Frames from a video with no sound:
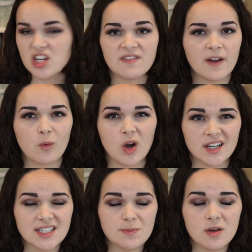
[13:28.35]
If I
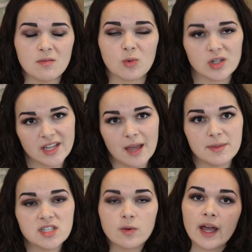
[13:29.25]
wanted to put more time
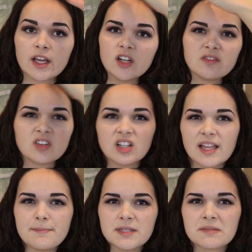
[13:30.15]
into it, I could have
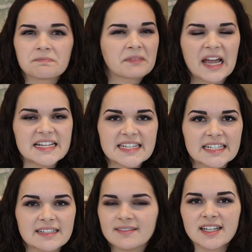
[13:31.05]
clipped. I
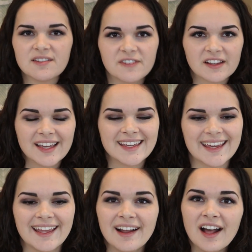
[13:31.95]
didn't feel like
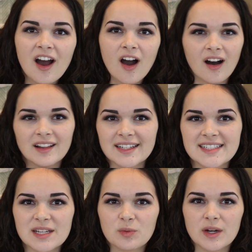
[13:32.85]
it. All I
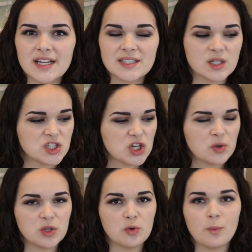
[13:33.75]
did was show
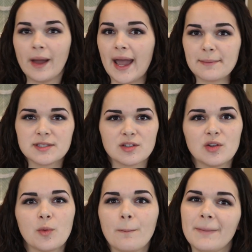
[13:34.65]
you my
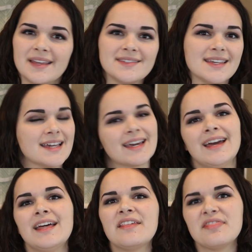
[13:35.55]
absolute basic,
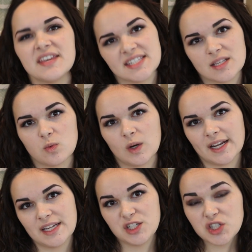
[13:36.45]
this is what
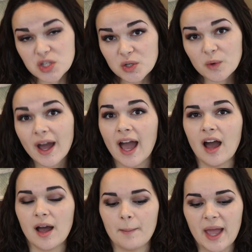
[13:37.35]
I do.
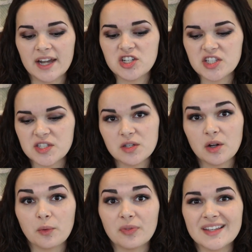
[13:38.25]
And just so you
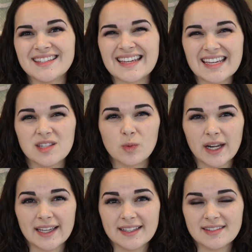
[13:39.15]
know, this is what
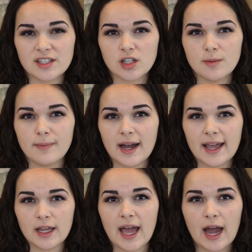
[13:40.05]
I consider
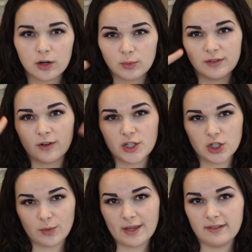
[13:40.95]
my how to refresh
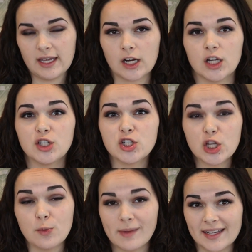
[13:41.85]
your wavy hair in
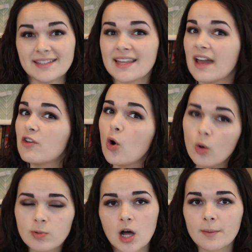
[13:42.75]
2 minutes. I have a
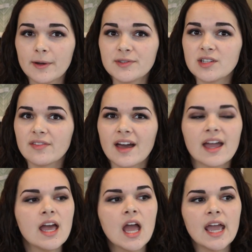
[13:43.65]
whole blog post on
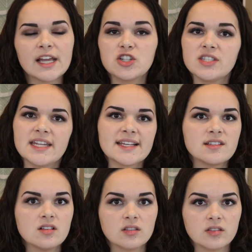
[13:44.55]
that. It just
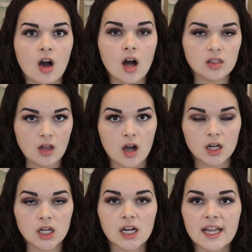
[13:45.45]
takes a lot
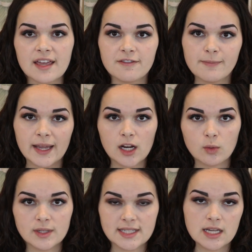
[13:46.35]
longer if my hair
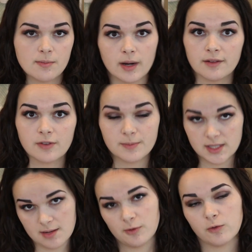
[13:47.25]
was in a bun from
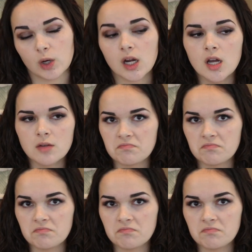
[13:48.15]
the day before.